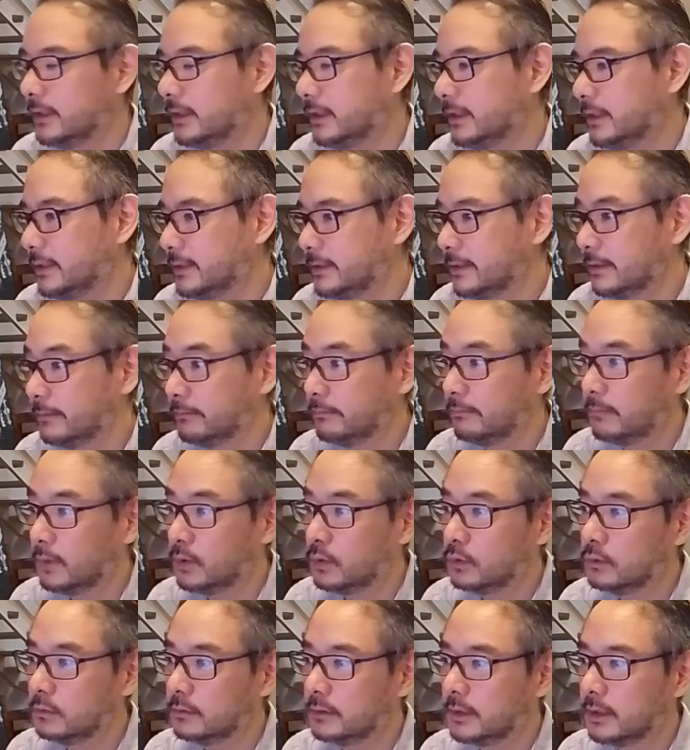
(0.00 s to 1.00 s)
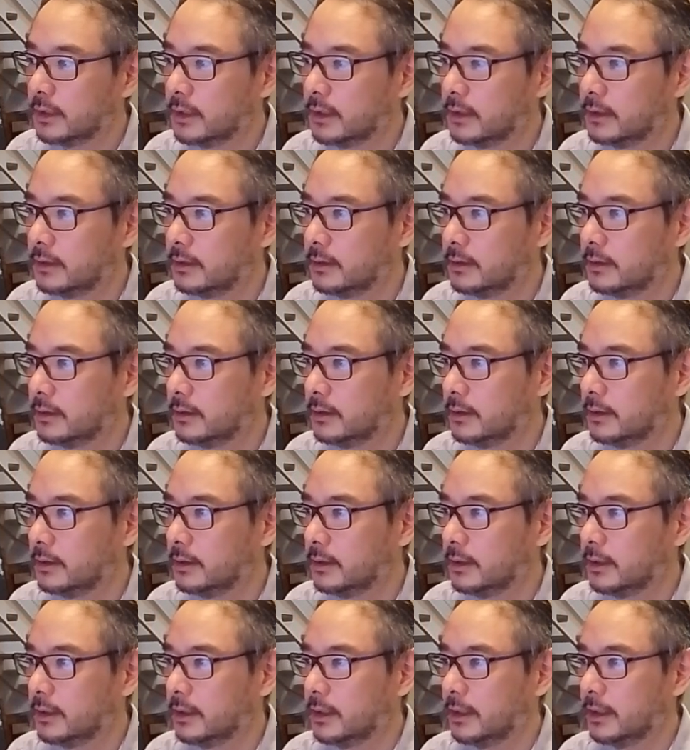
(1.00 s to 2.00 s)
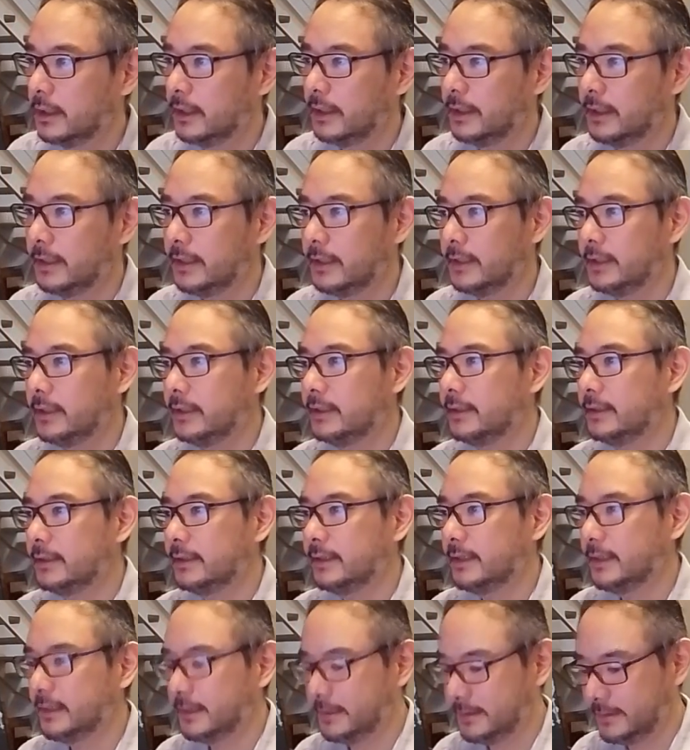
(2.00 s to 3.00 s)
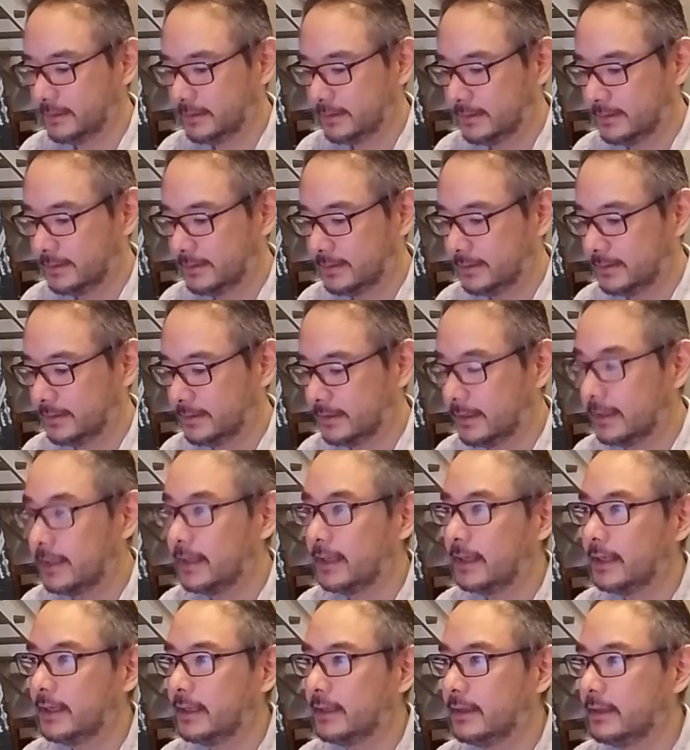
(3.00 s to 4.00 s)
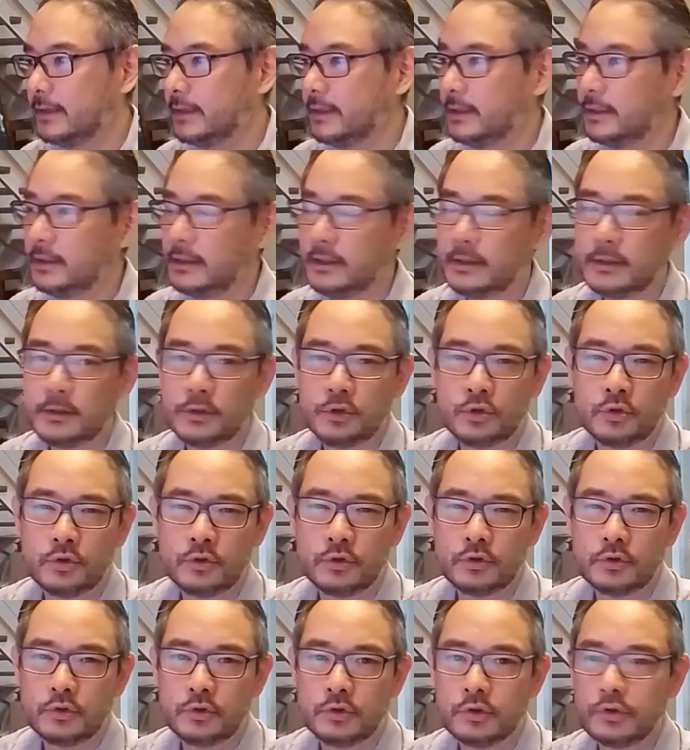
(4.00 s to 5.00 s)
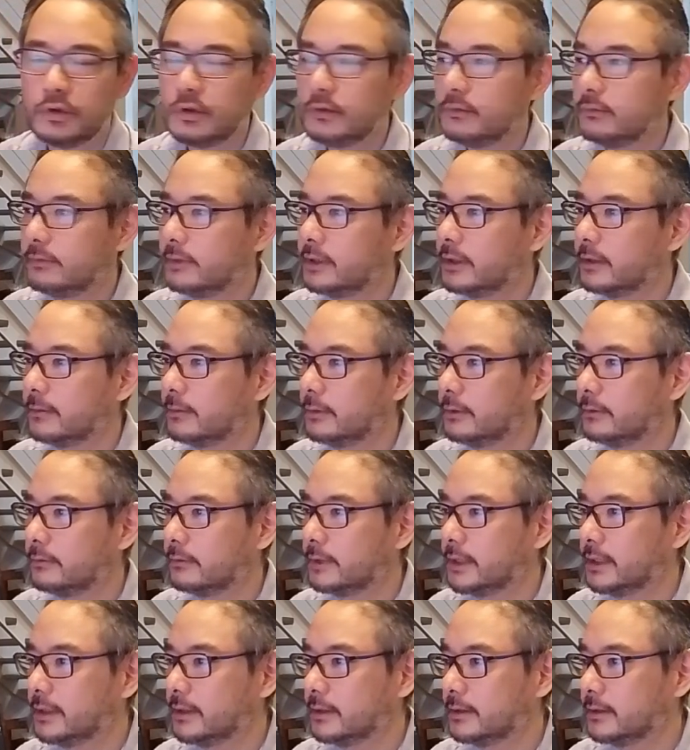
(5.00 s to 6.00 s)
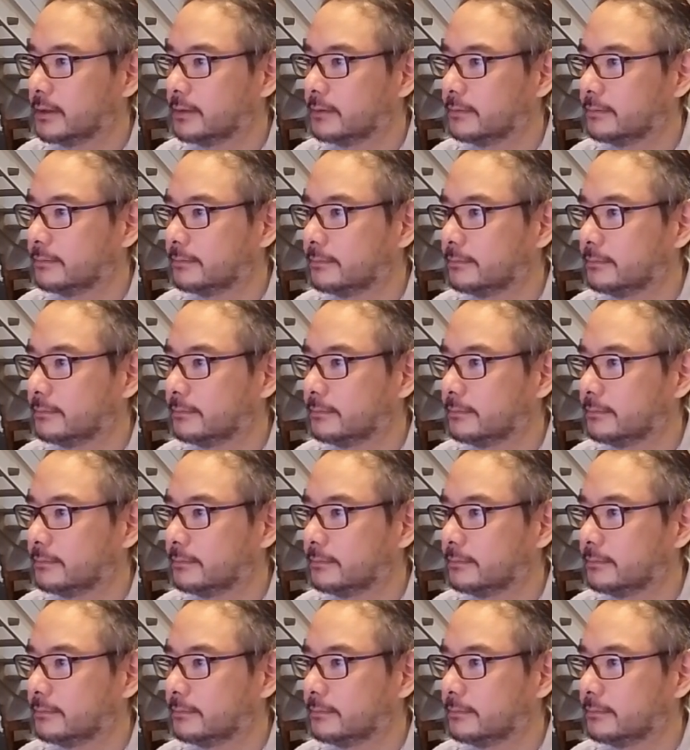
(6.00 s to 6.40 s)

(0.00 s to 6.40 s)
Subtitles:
It is in bold. And let's add the show variable, right?